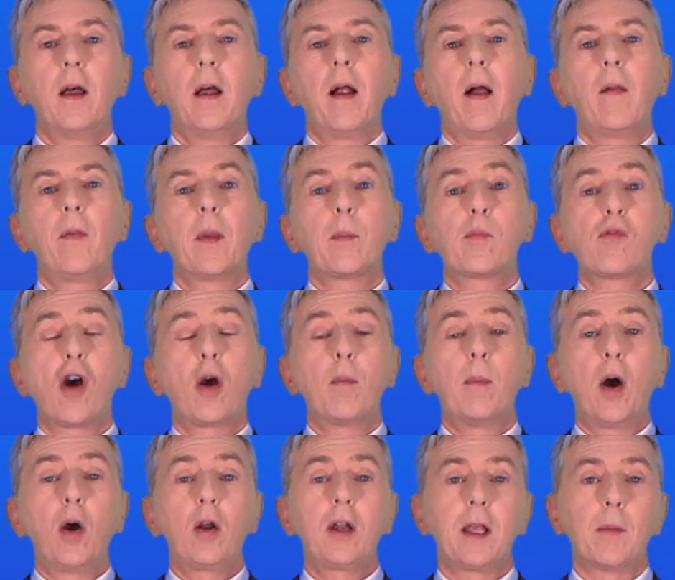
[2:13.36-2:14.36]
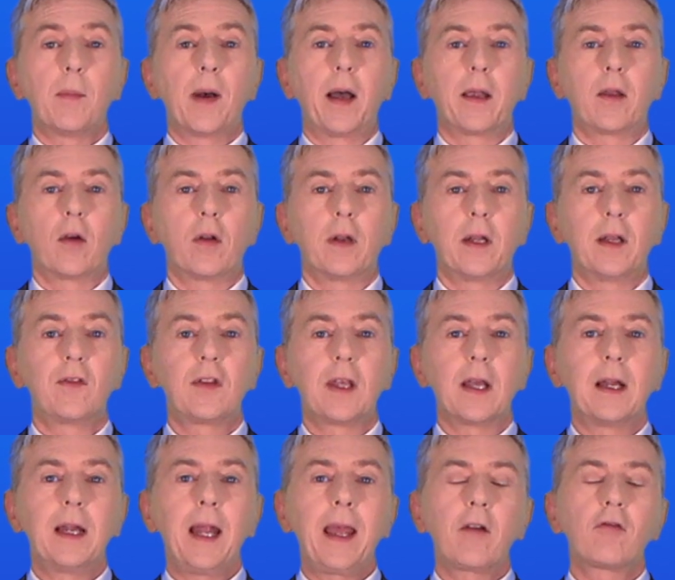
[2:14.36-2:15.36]
and the bromonium ion is the
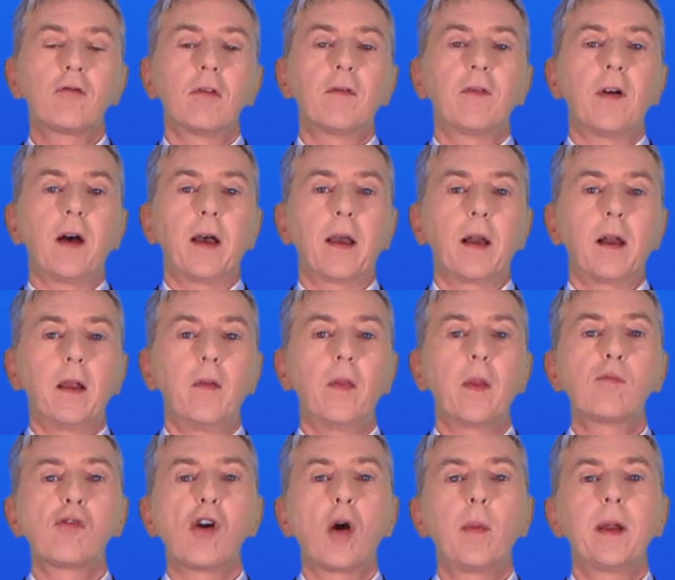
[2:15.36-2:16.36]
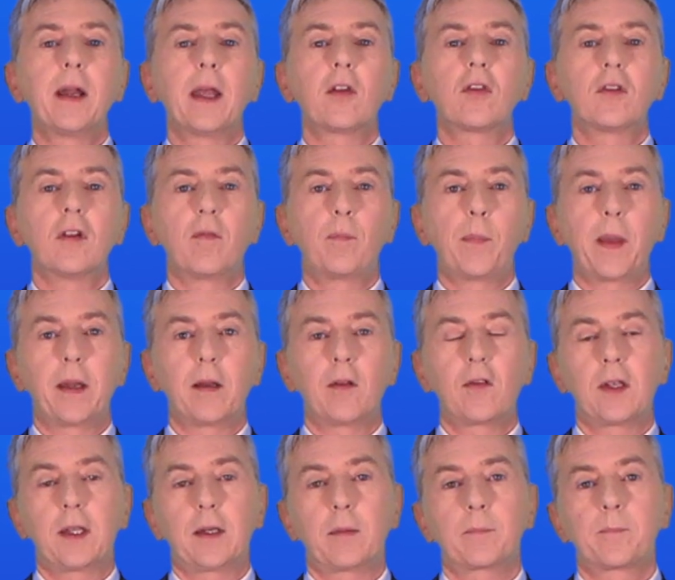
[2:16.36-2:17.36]
electrophile in the bromination of
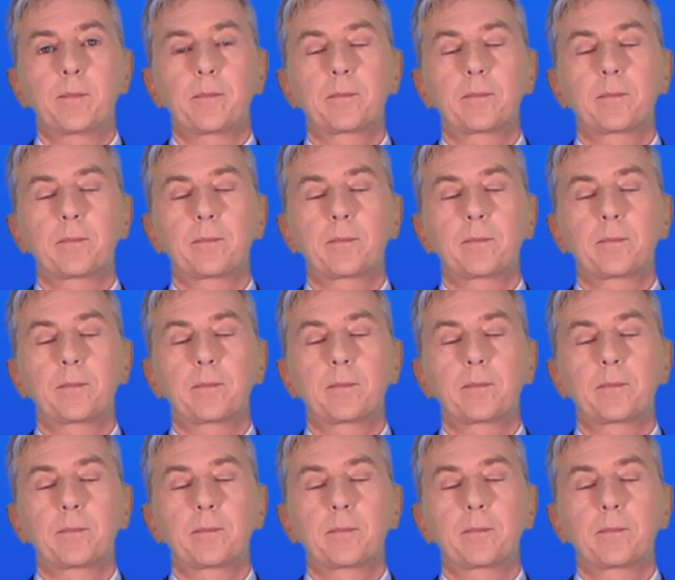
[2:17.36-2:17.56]
benzene.